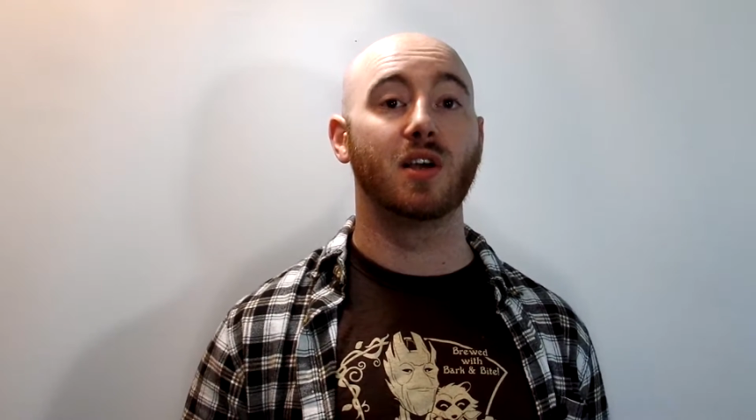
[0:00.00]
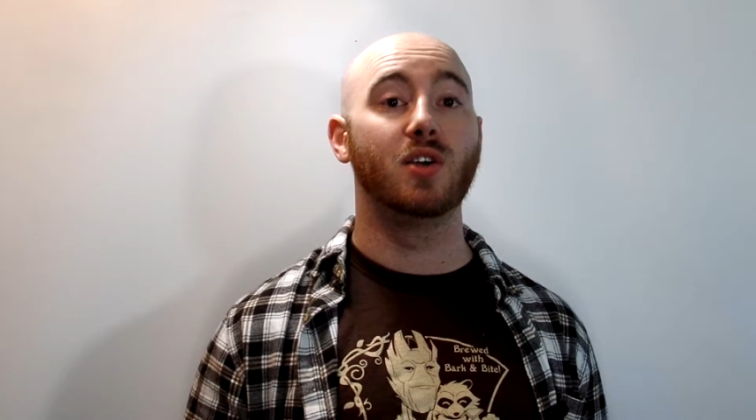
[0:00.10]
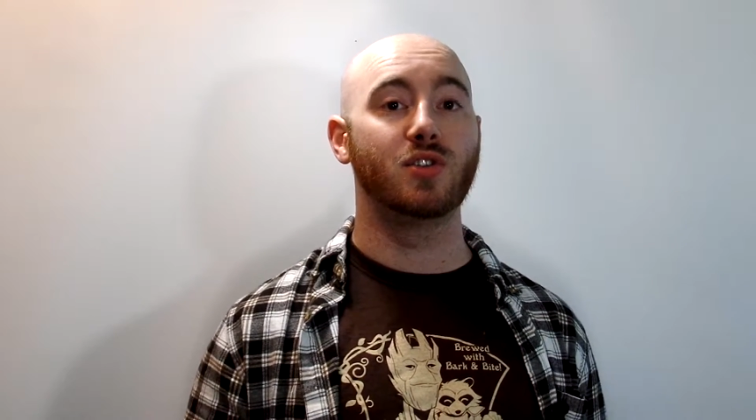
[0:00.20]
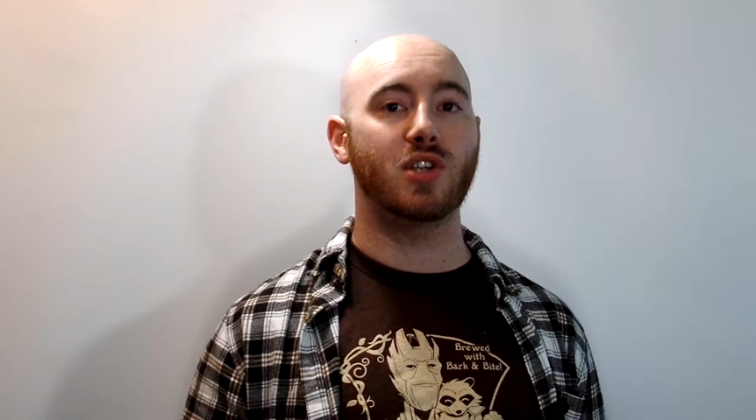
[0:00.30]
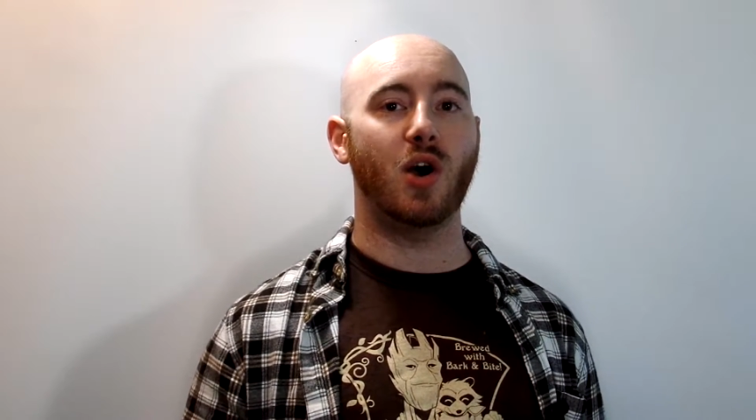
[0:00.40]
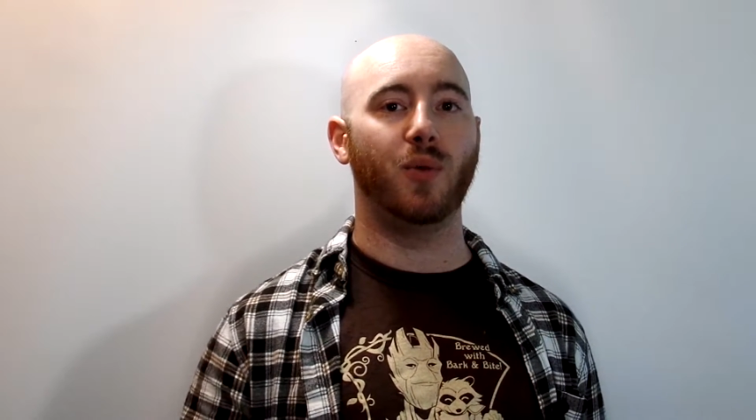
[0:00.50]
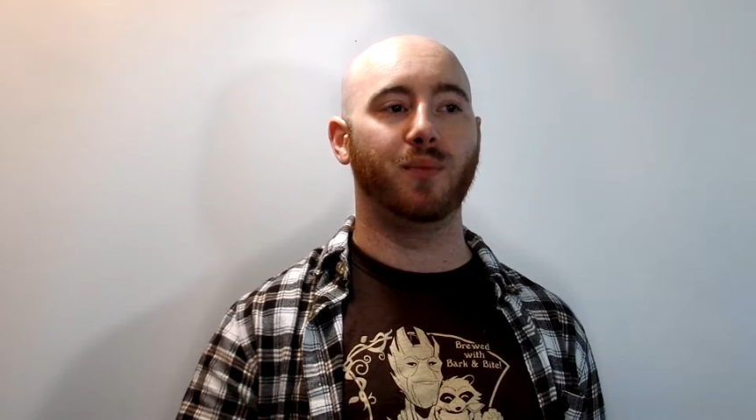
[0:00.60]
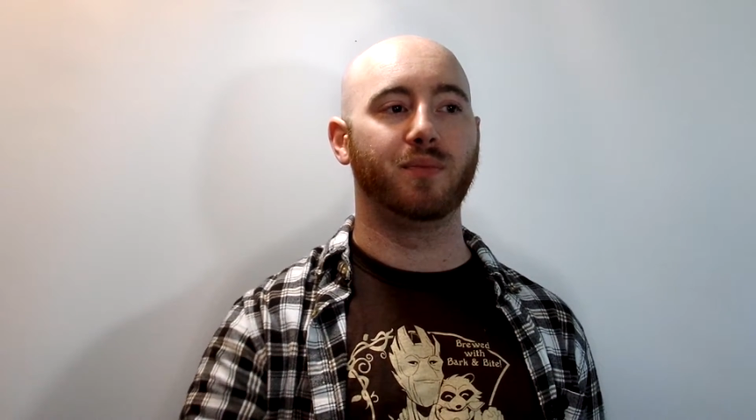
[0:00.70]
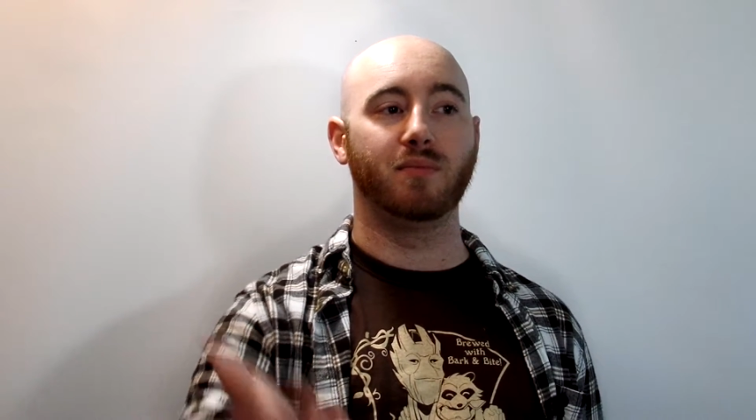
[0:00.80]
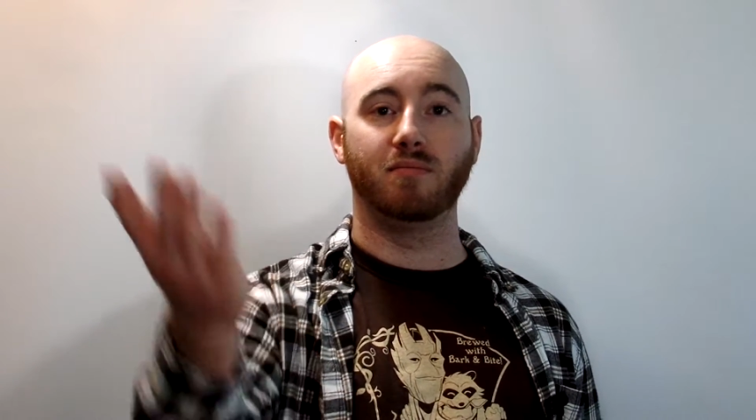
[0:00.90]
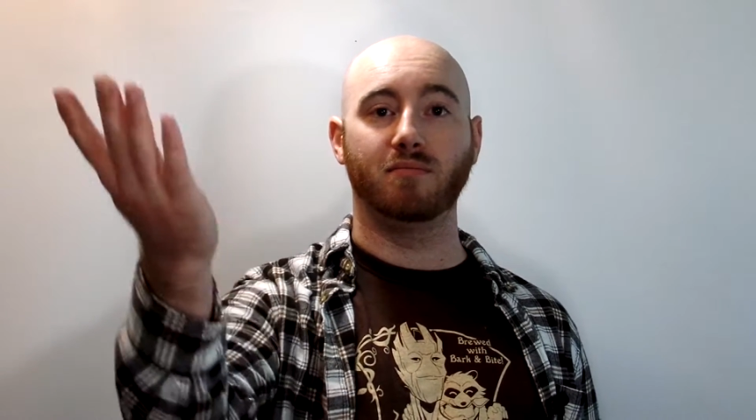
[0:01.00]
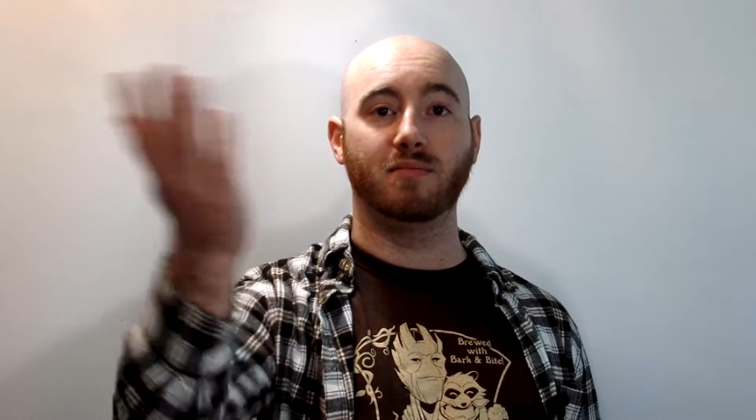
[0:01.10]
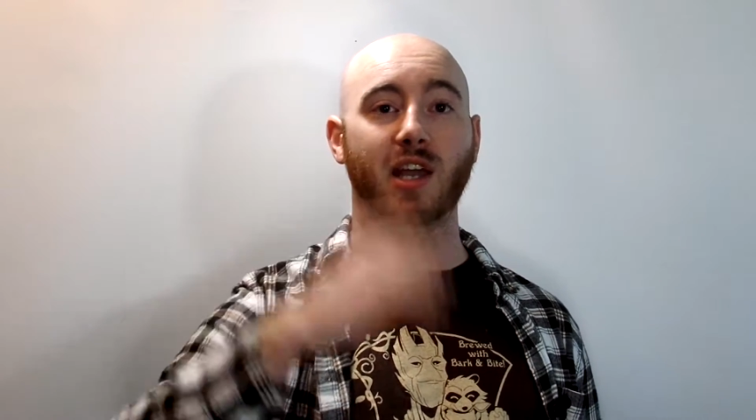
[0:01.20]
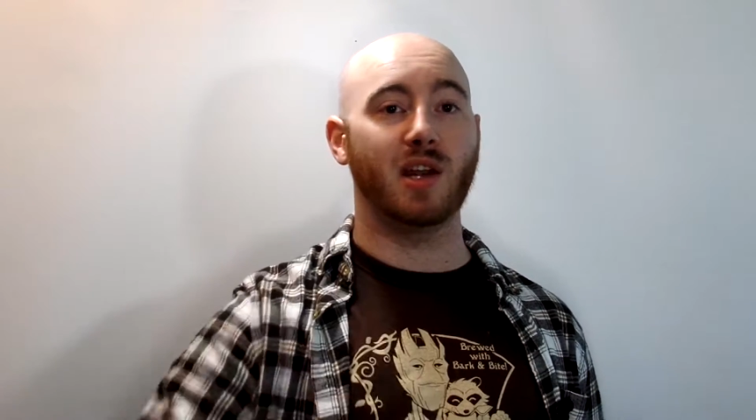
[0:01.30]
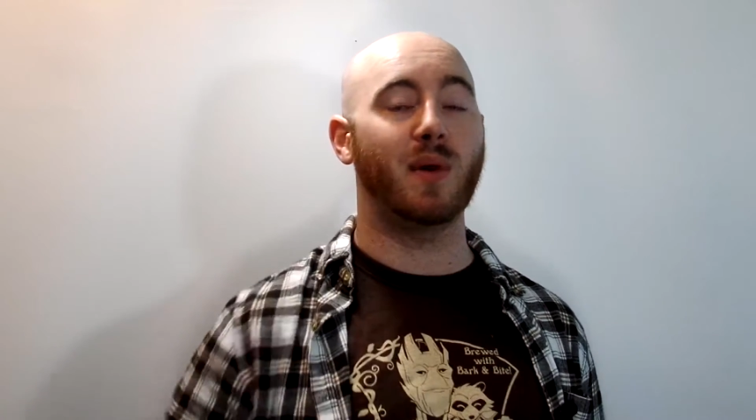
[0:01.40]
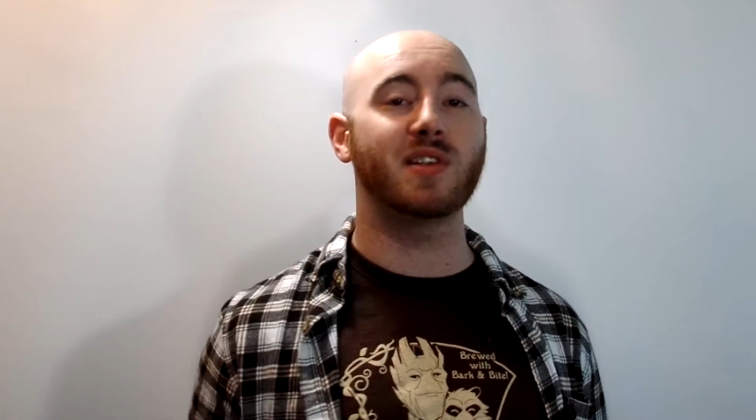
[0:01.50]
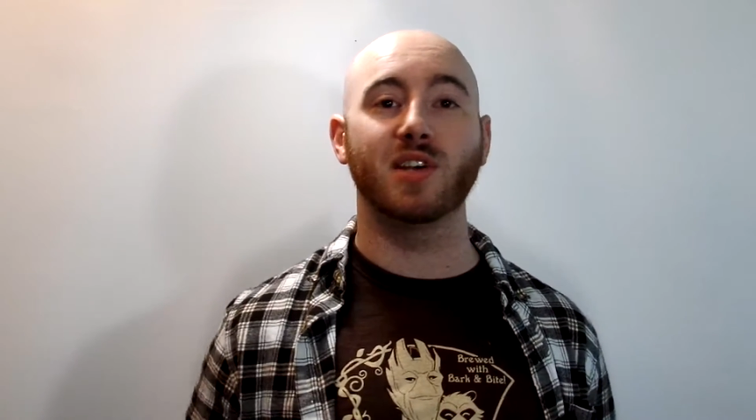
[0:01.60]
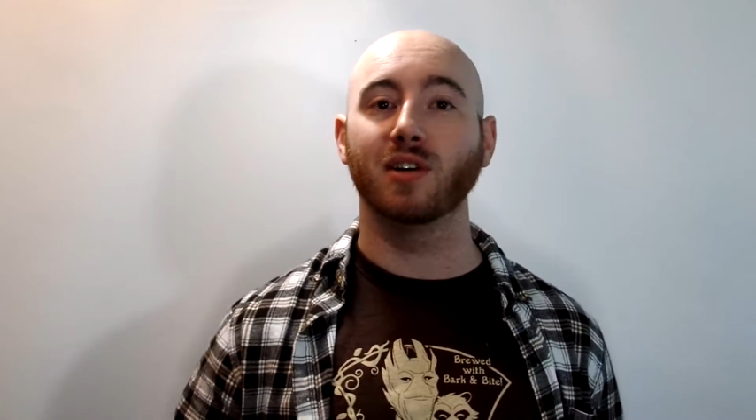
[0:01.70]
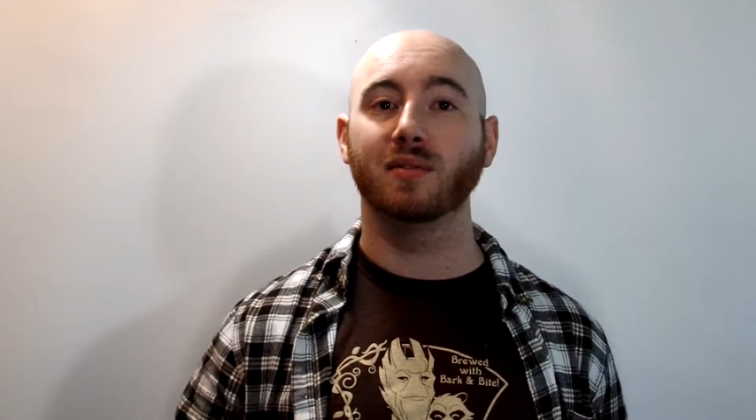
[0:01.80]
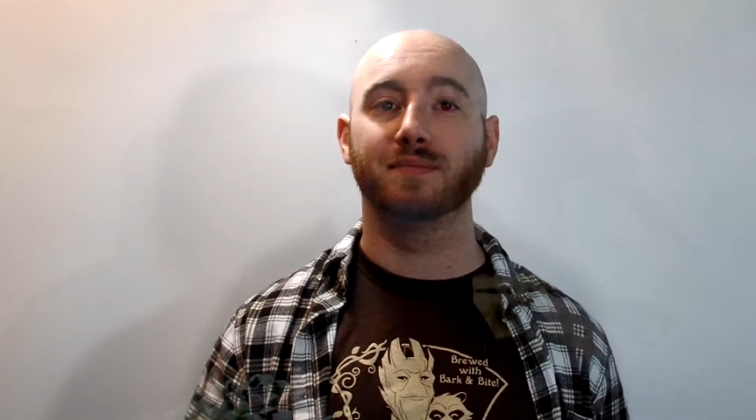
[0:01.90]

So, take it away, sir.